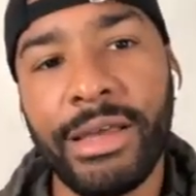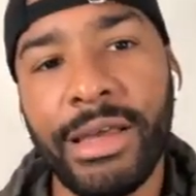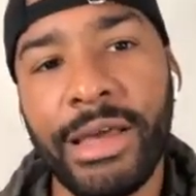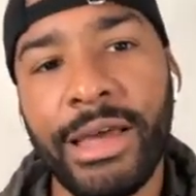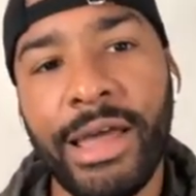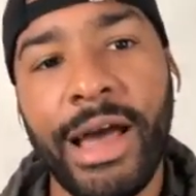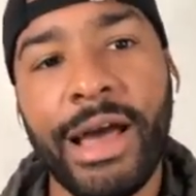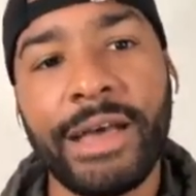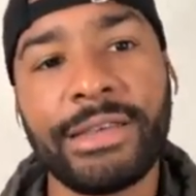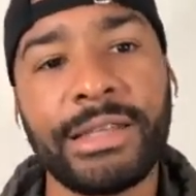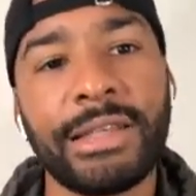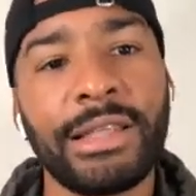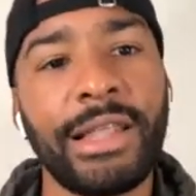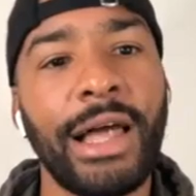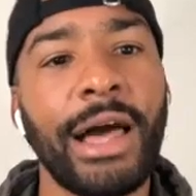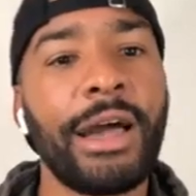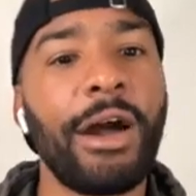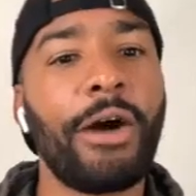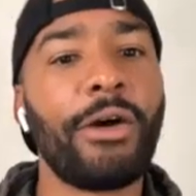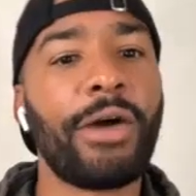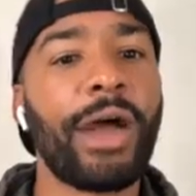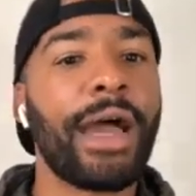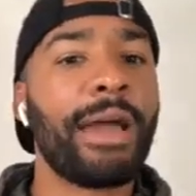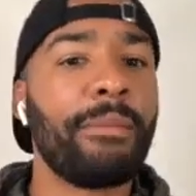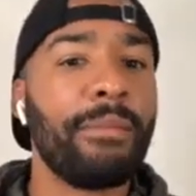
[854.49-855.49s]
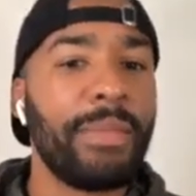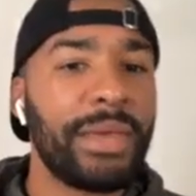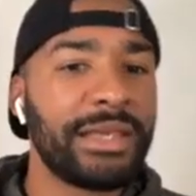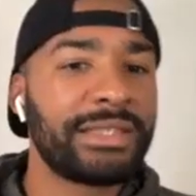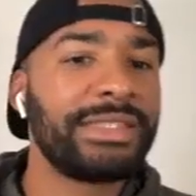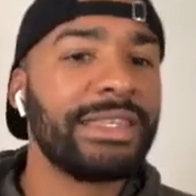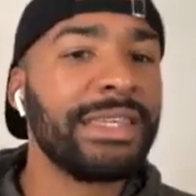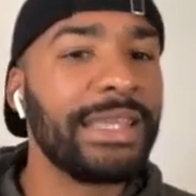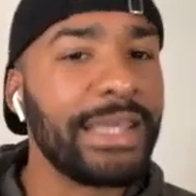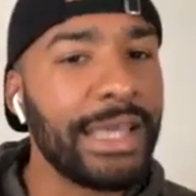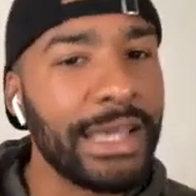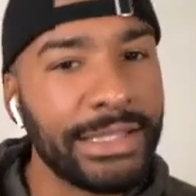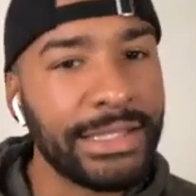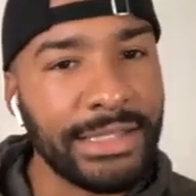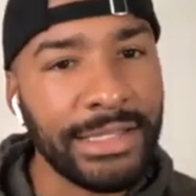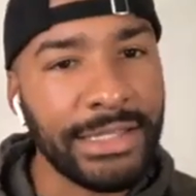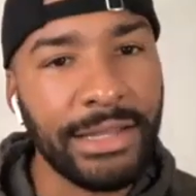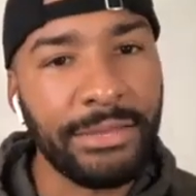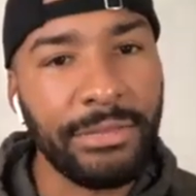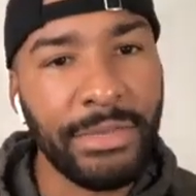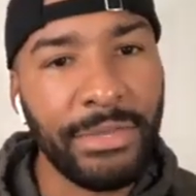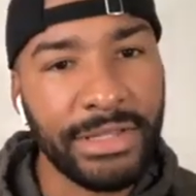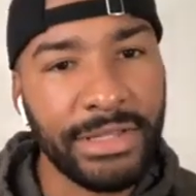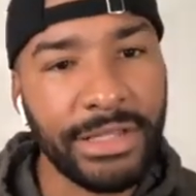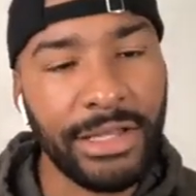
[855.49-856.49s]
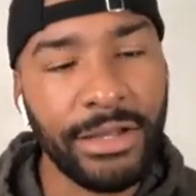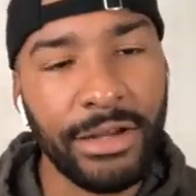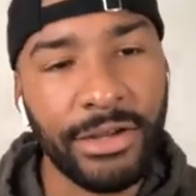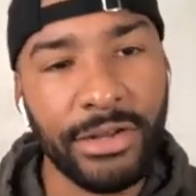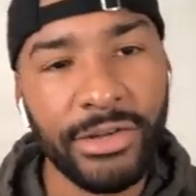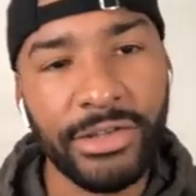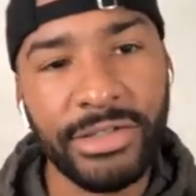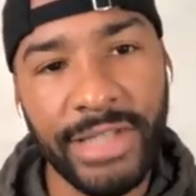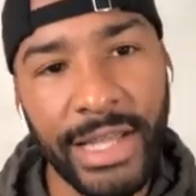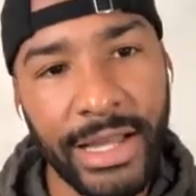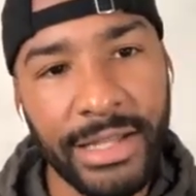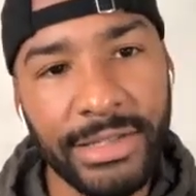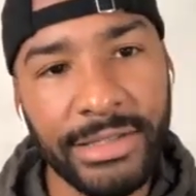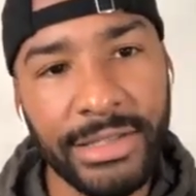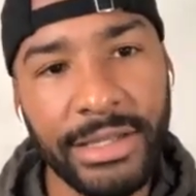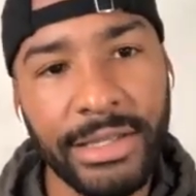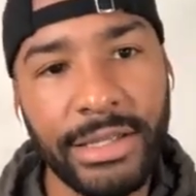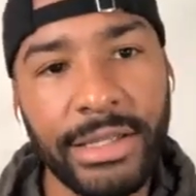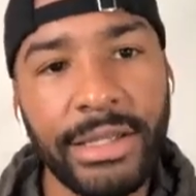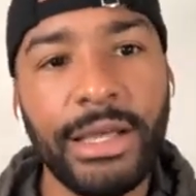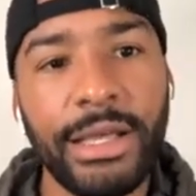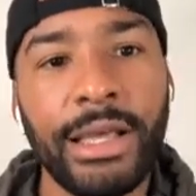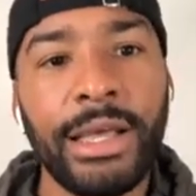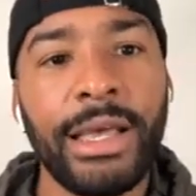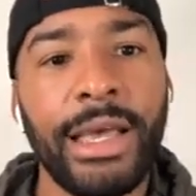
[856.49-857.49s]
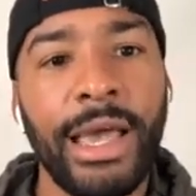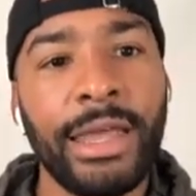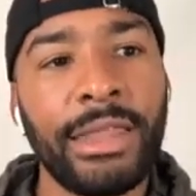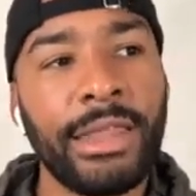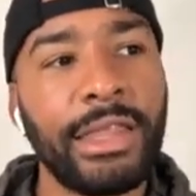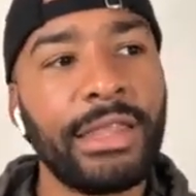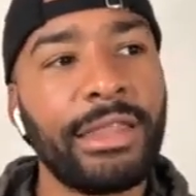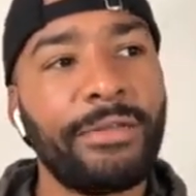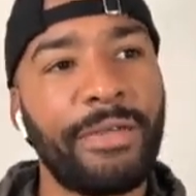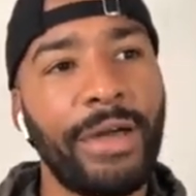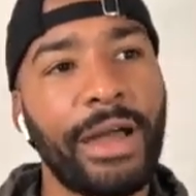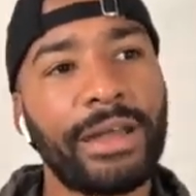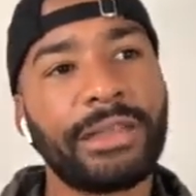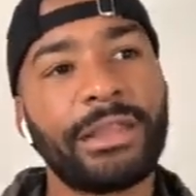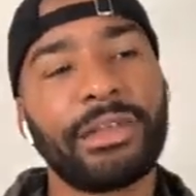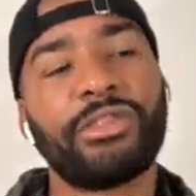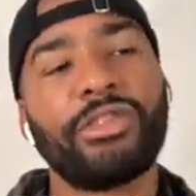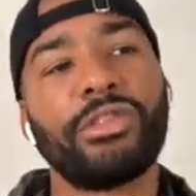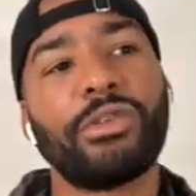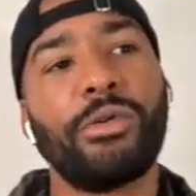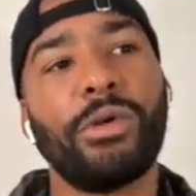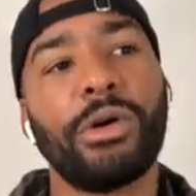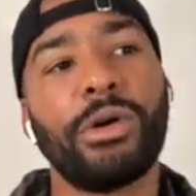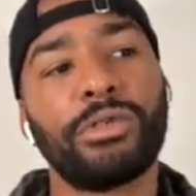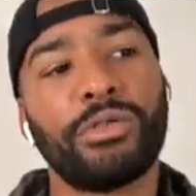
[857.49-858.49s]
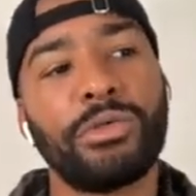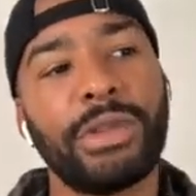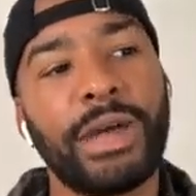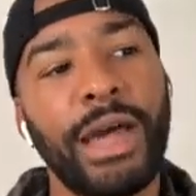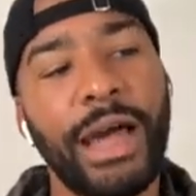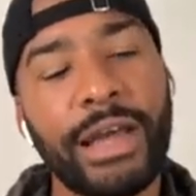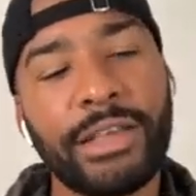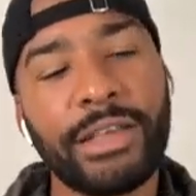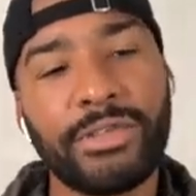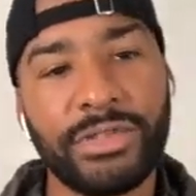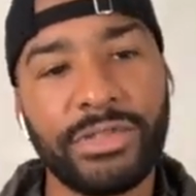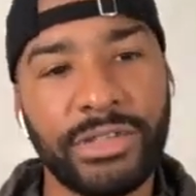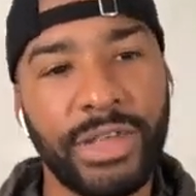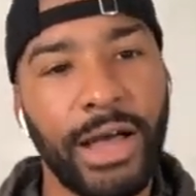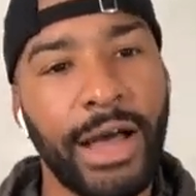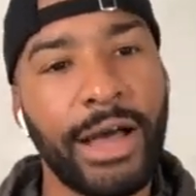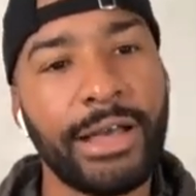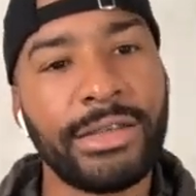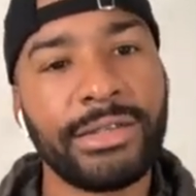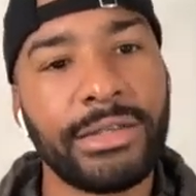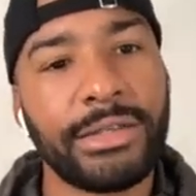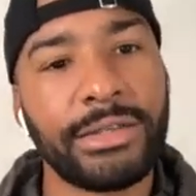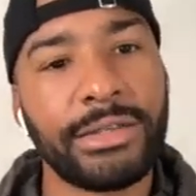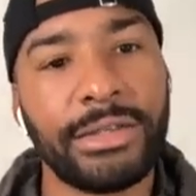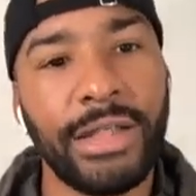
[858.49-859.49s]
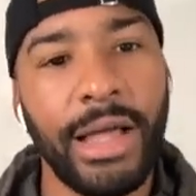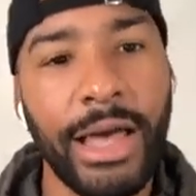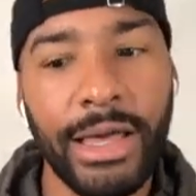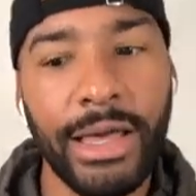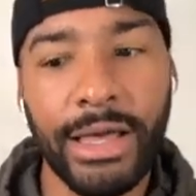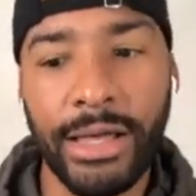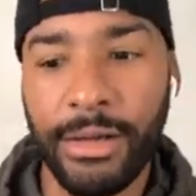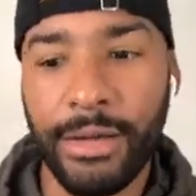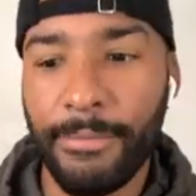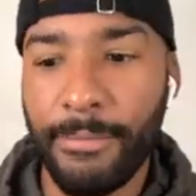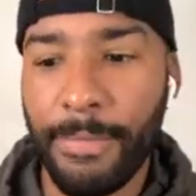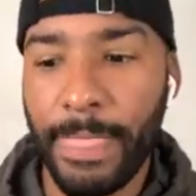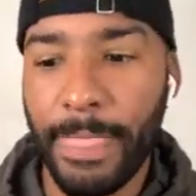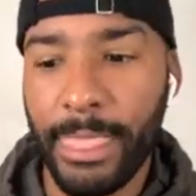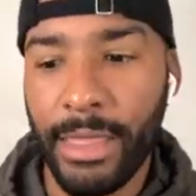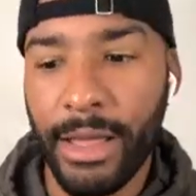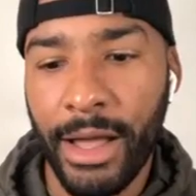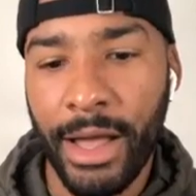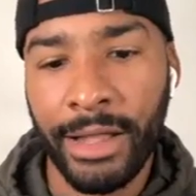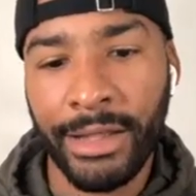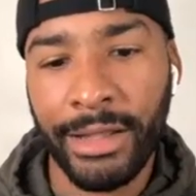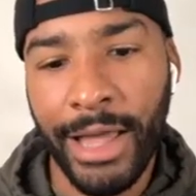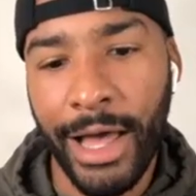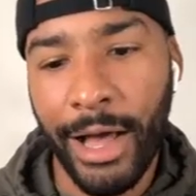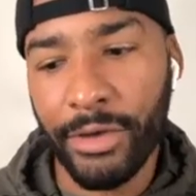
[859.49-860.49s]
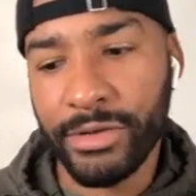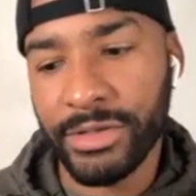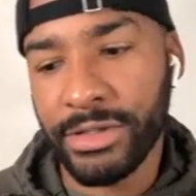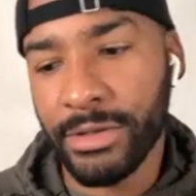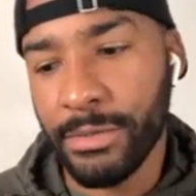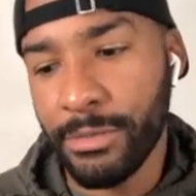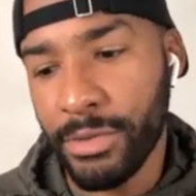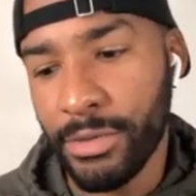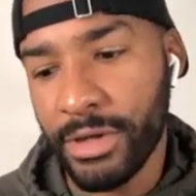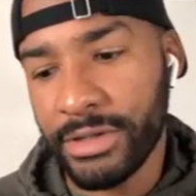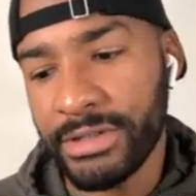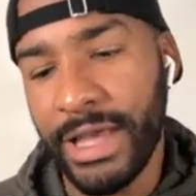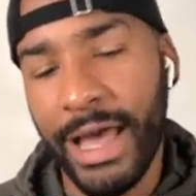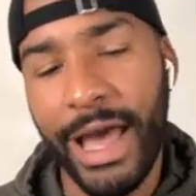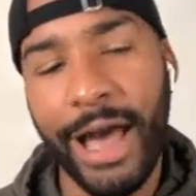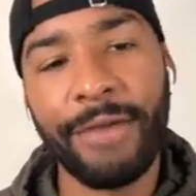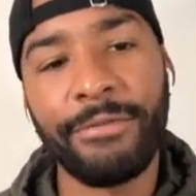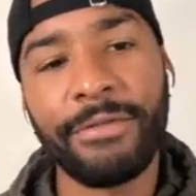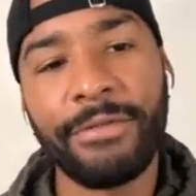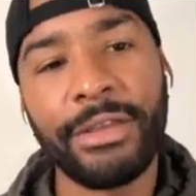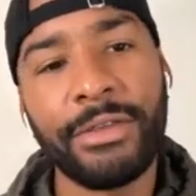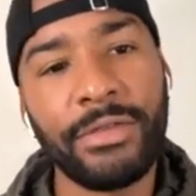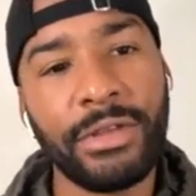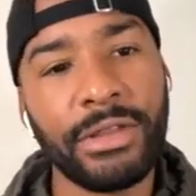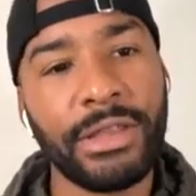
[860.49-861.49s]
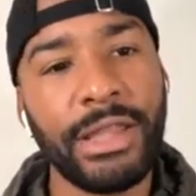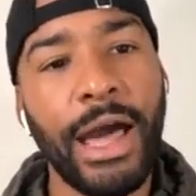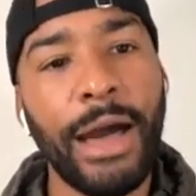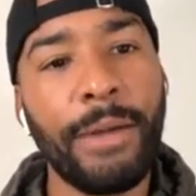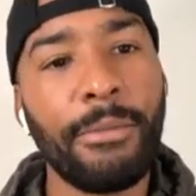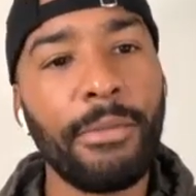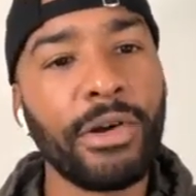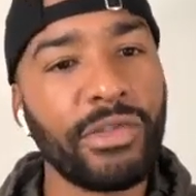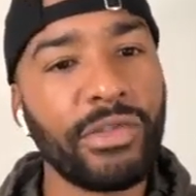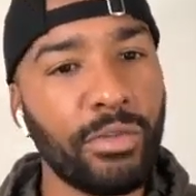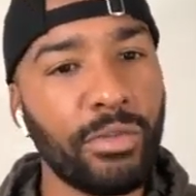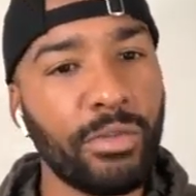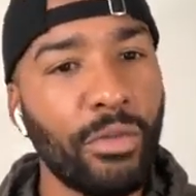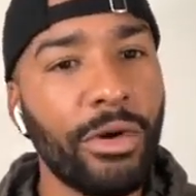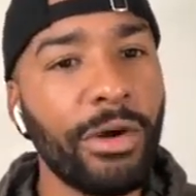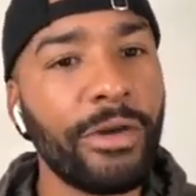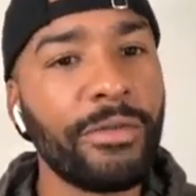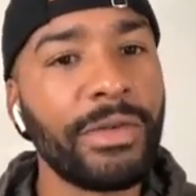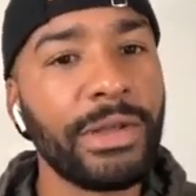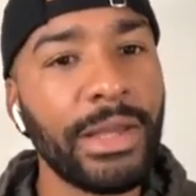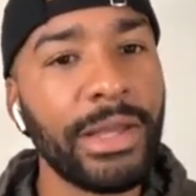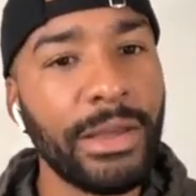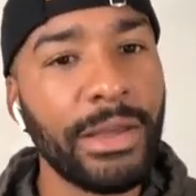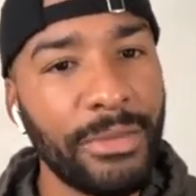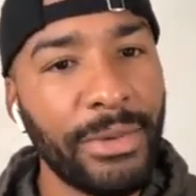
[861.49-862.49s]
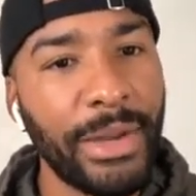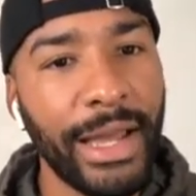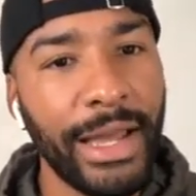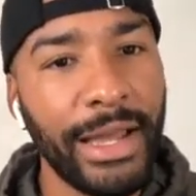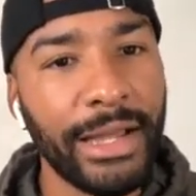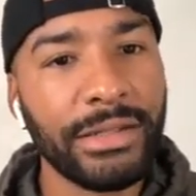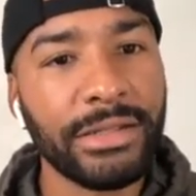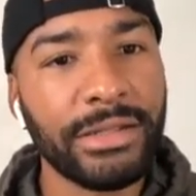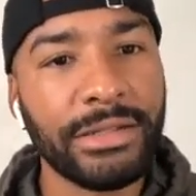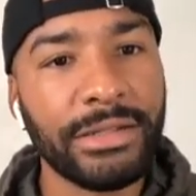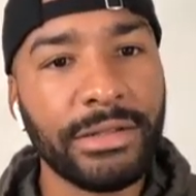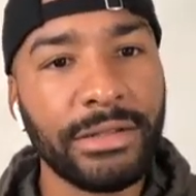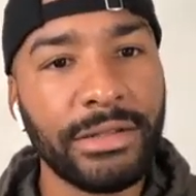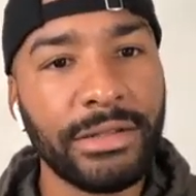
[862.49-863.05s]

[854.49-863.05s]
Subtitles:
It has it like, okay, Misty gets it. Misty understands it. And then the fact that you're going through the exercises, like, allows the book to have even that much more of an impact.